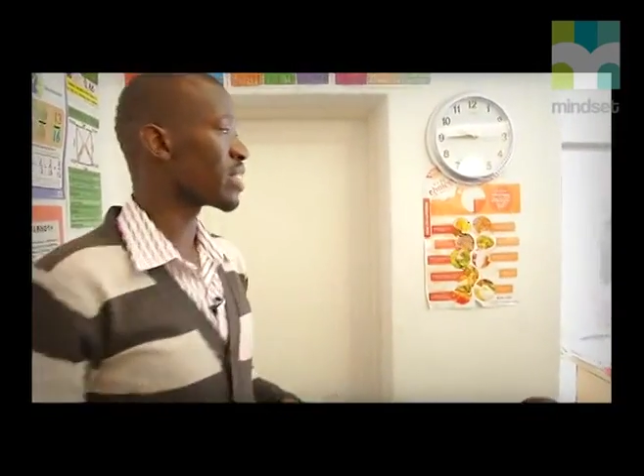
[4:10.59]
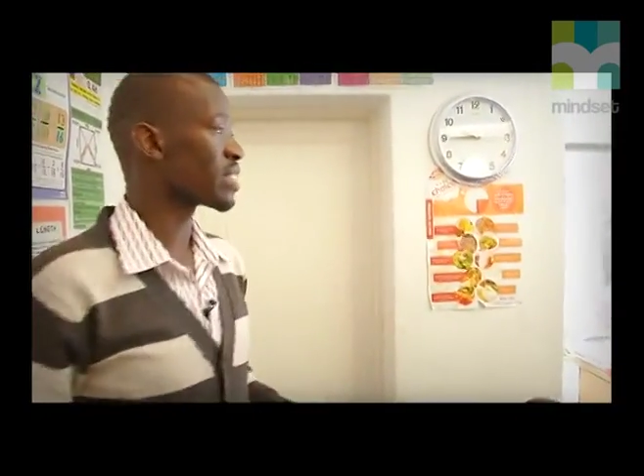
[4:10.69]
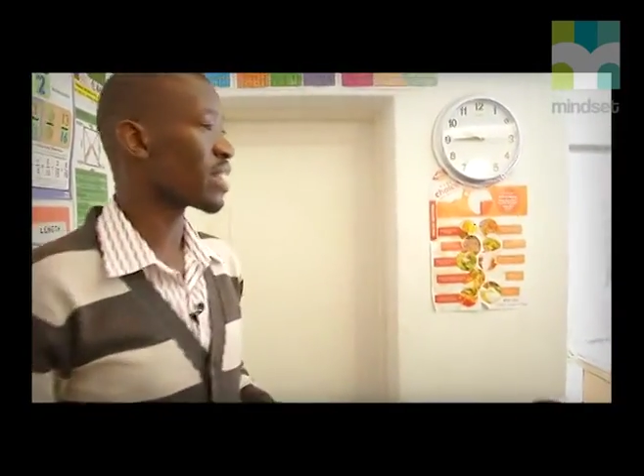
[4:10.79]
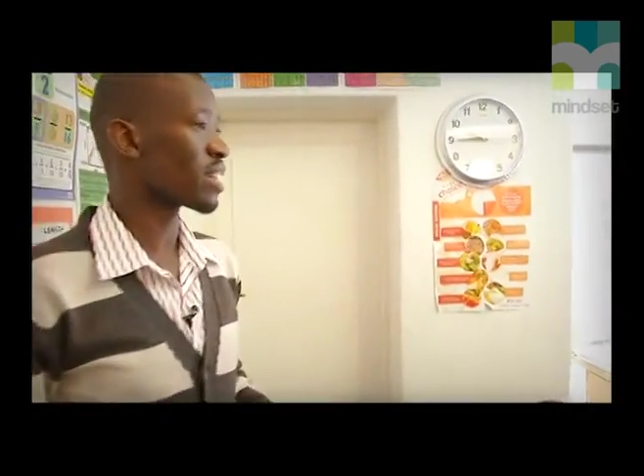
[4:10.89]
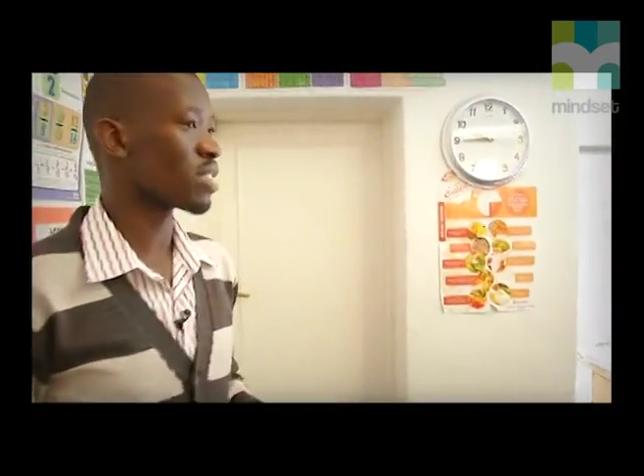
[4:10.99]
is
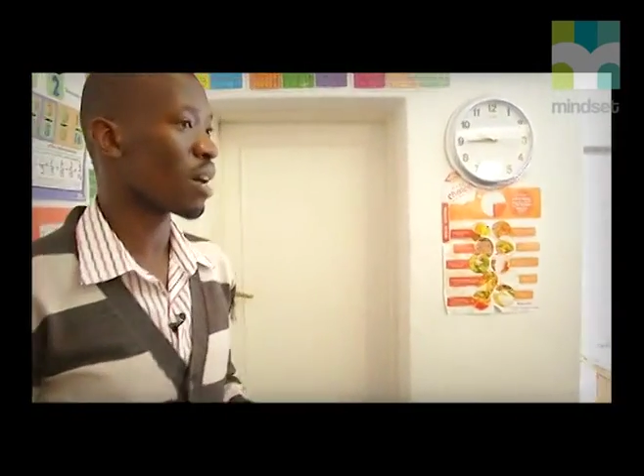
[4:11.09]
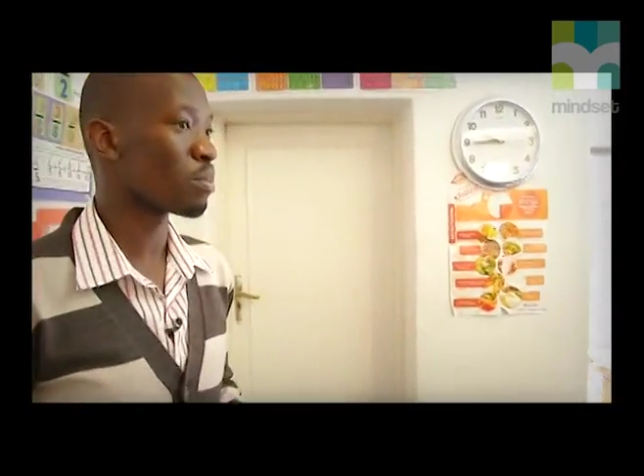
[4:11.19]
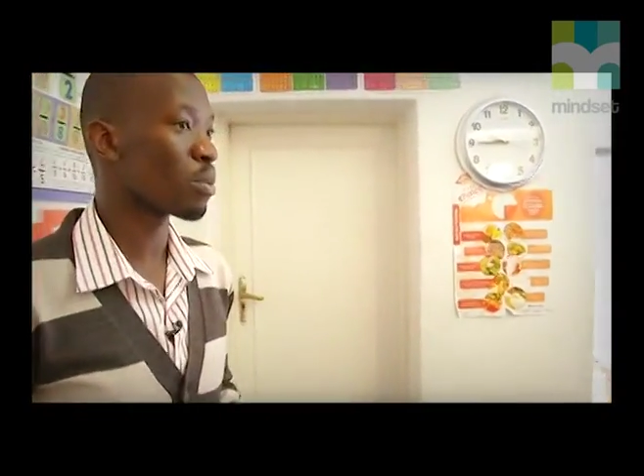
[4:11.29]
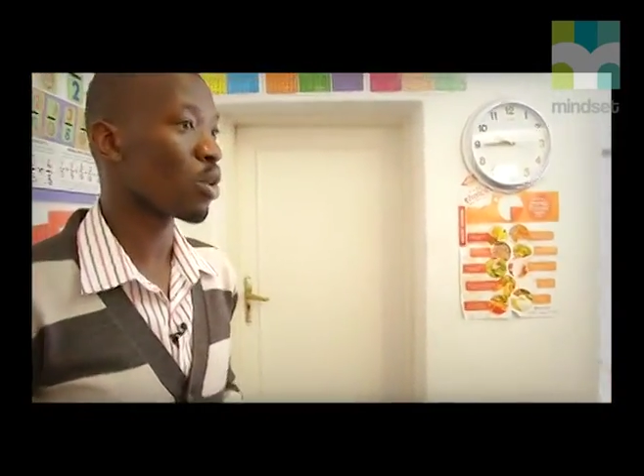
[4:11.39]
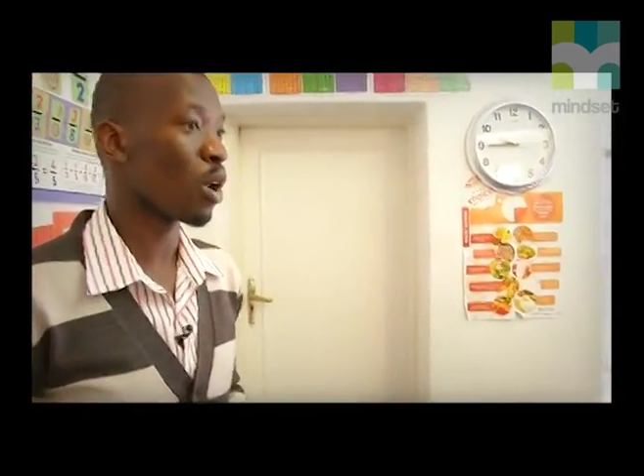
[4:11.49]
an
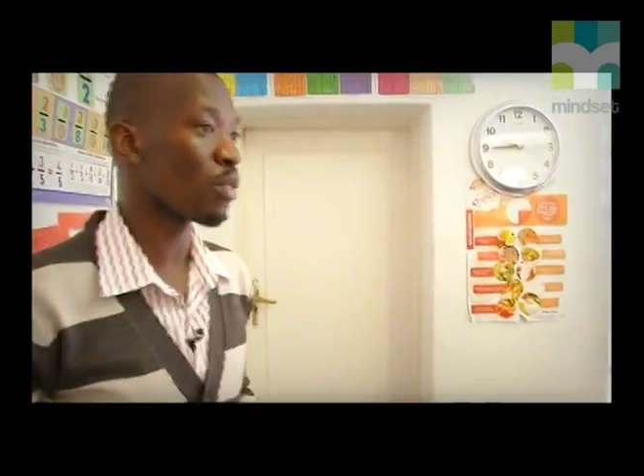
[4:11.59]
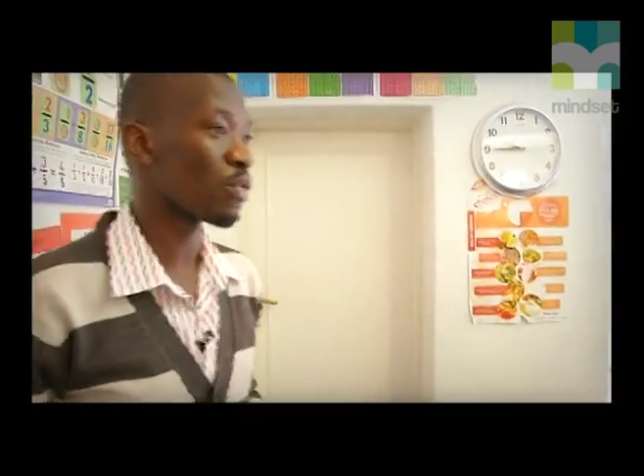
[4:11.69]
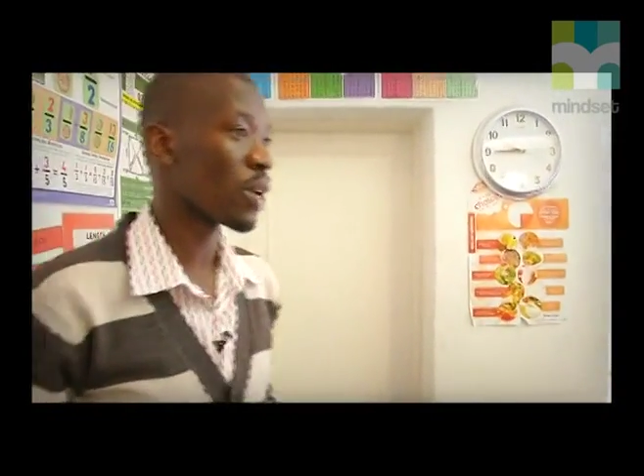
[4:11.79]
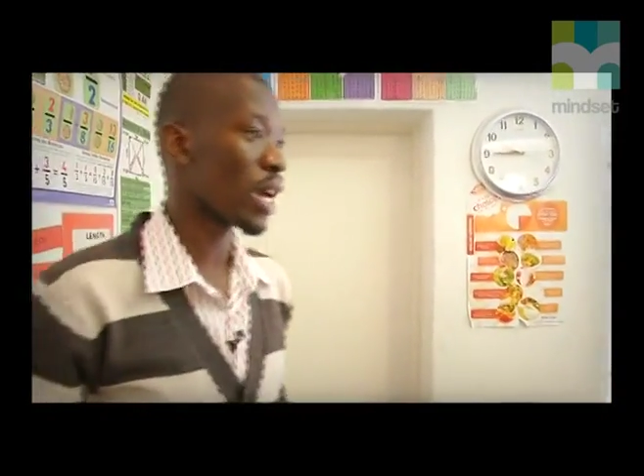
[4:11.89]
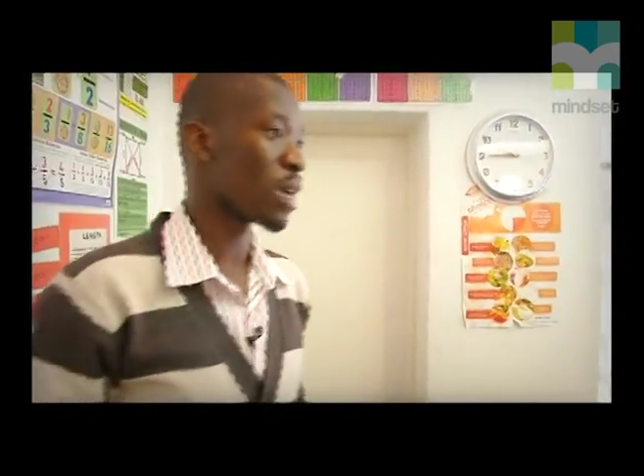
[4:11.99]
example of
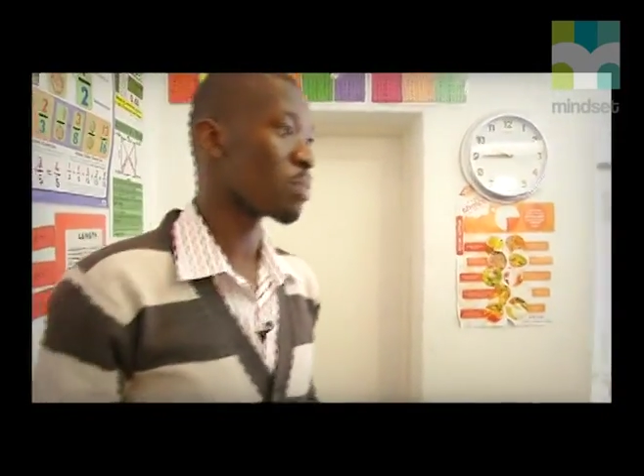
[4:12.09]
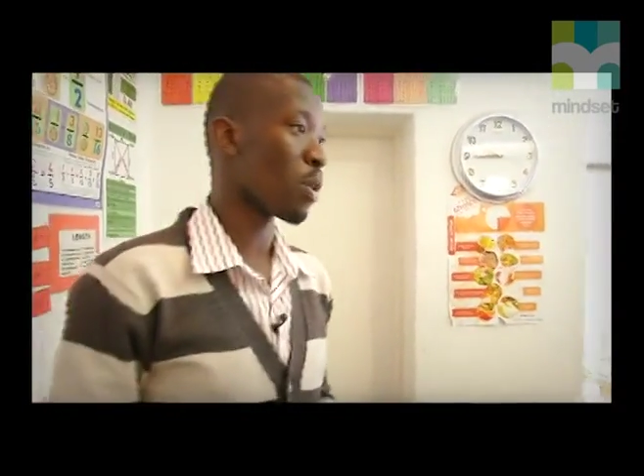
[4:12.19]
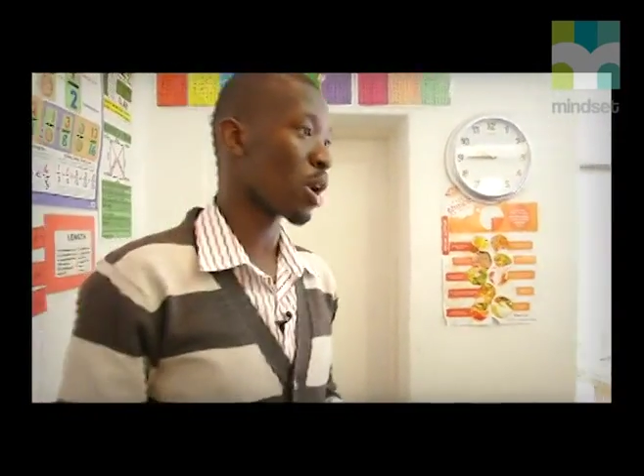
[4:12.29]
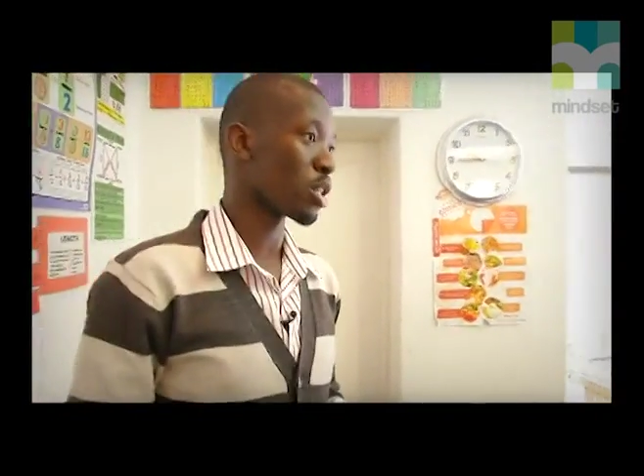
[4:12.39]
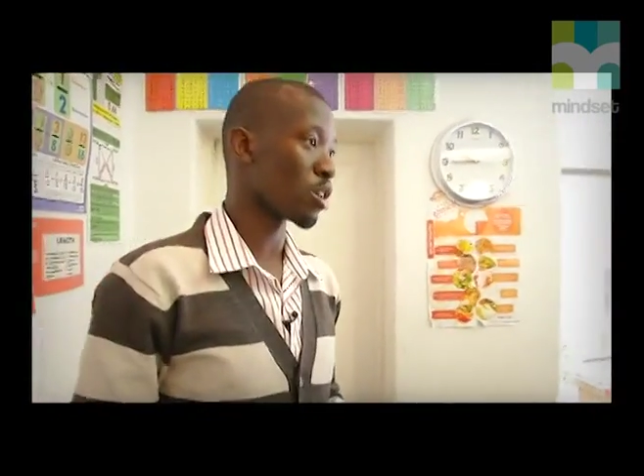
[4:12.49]
a
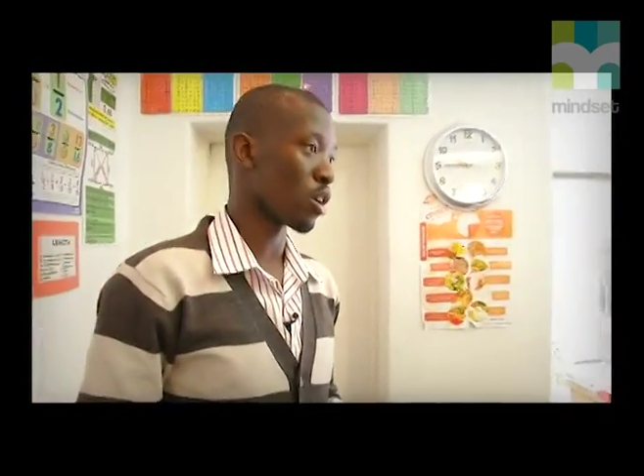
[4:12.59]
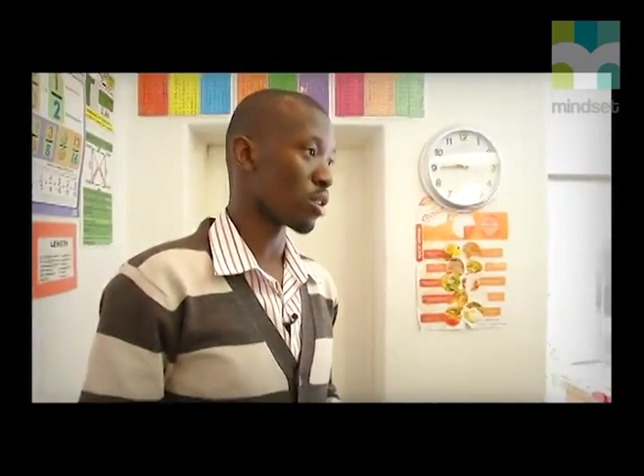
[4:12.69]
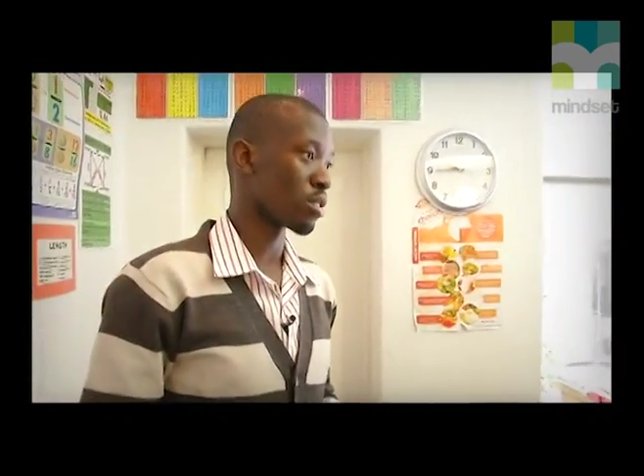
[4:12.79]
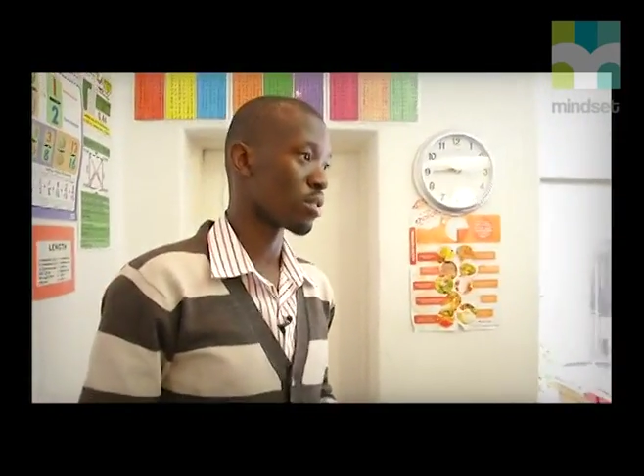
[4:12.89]
polygon